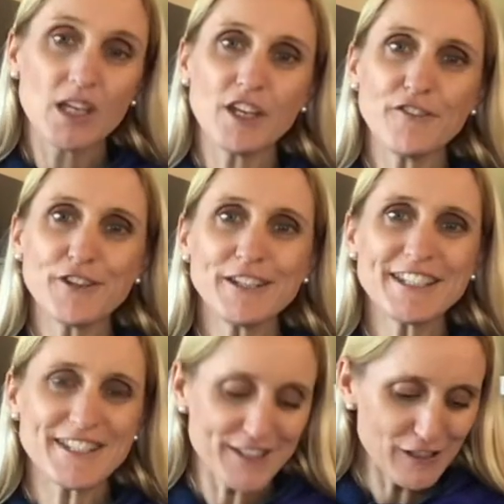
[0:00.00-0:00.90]
If you
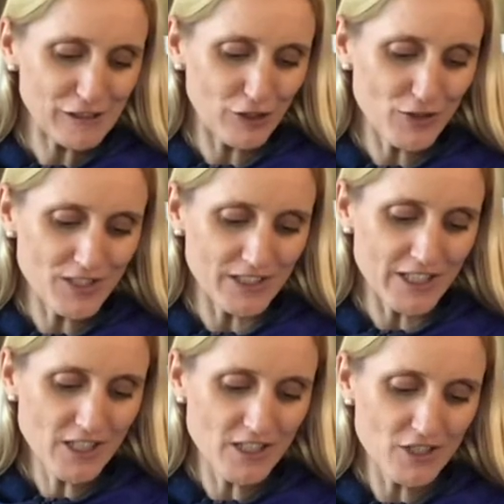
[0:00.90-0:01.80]
listen closely
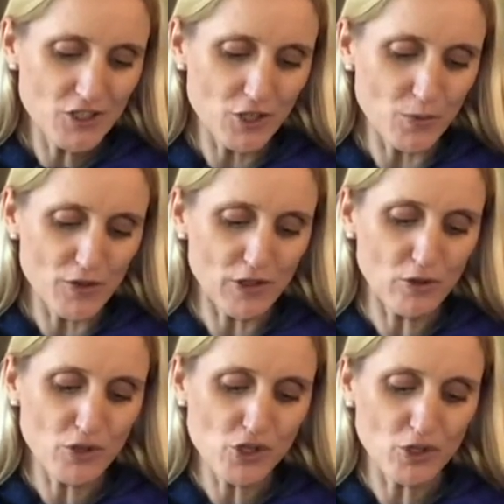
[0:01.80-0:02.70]
to what the
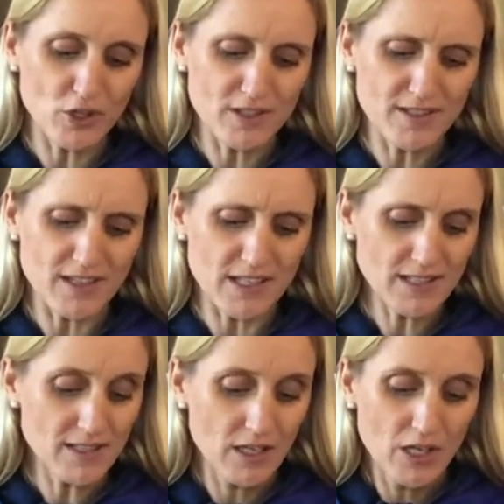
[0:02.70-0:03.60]
Lord your God
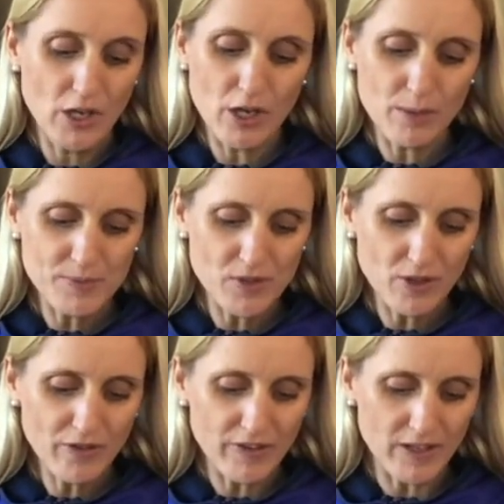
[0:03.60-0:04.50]
says,
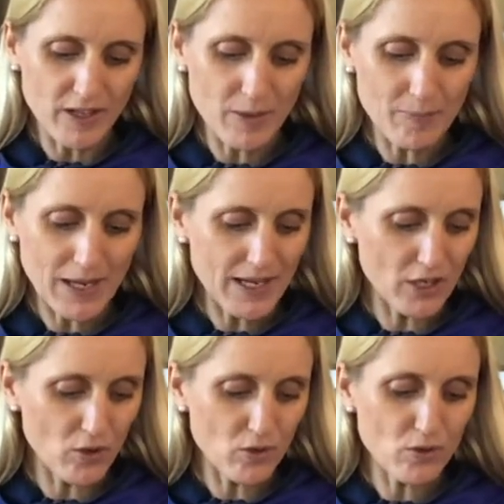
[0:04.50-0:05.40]
observing and obeying
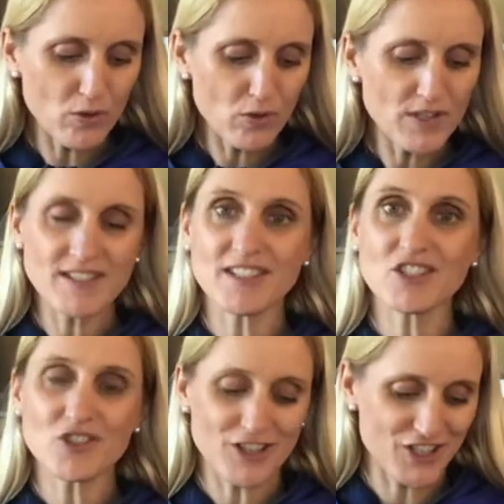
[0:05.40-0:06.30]
all his
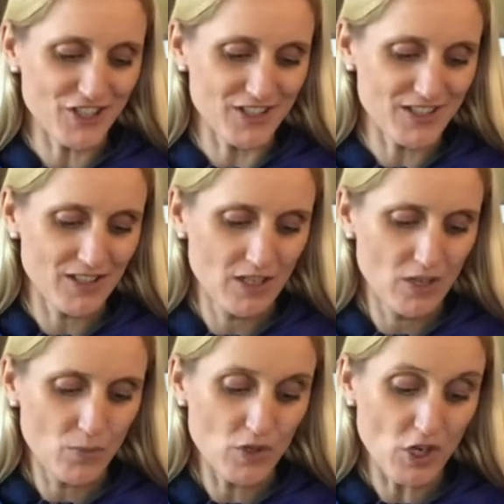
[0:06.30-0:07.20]
instructions,
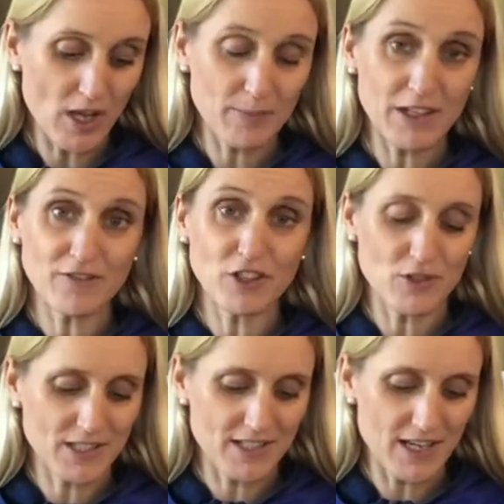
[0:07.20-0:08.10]
which I am giving you
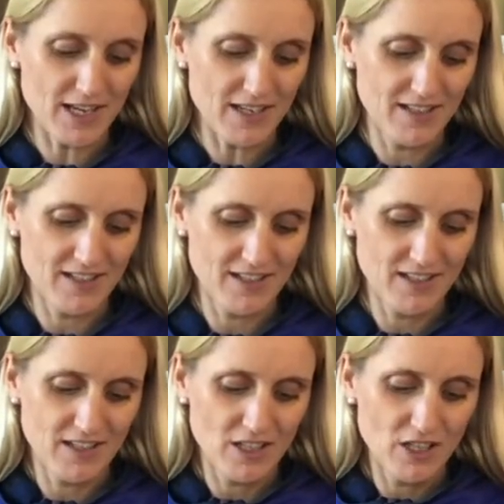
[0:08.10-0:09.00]
today,
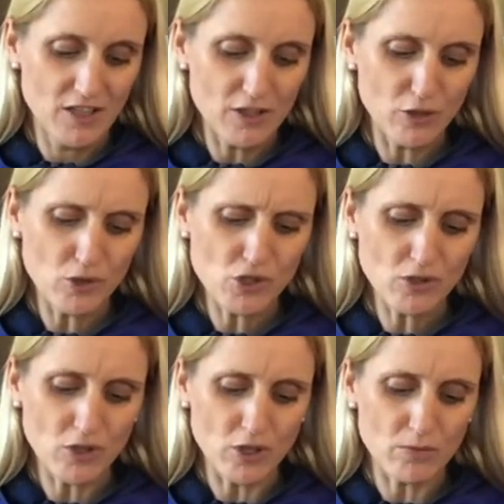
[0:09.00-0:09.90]
the Lord your
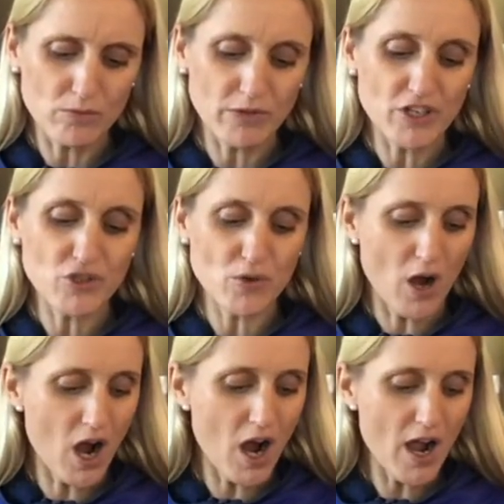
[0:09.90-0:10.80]
God will raise you
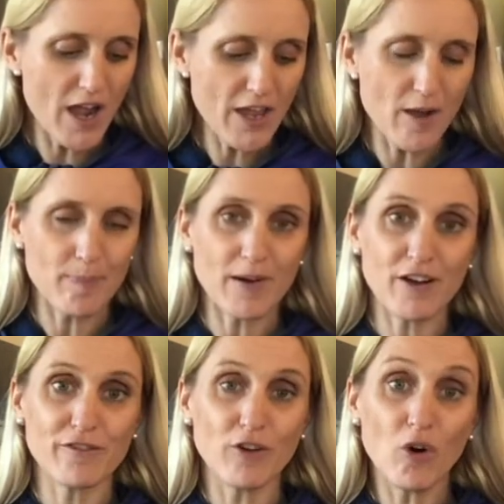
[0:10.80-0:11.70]
high
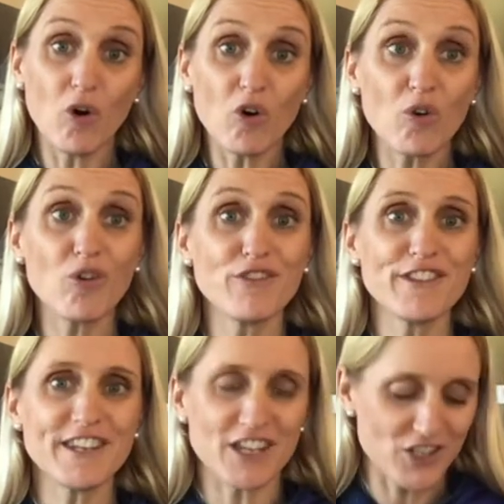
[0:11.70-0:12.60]
above all the
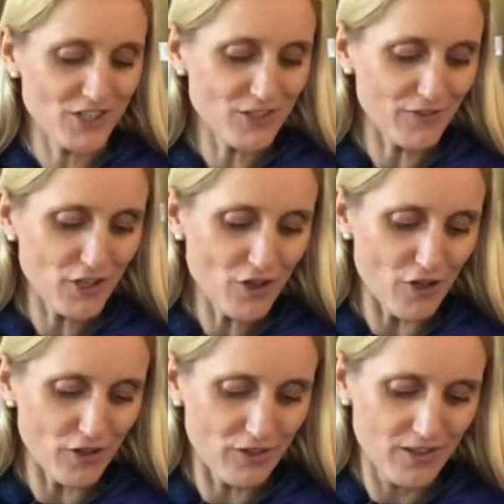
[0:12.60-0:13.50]
nations of the earth,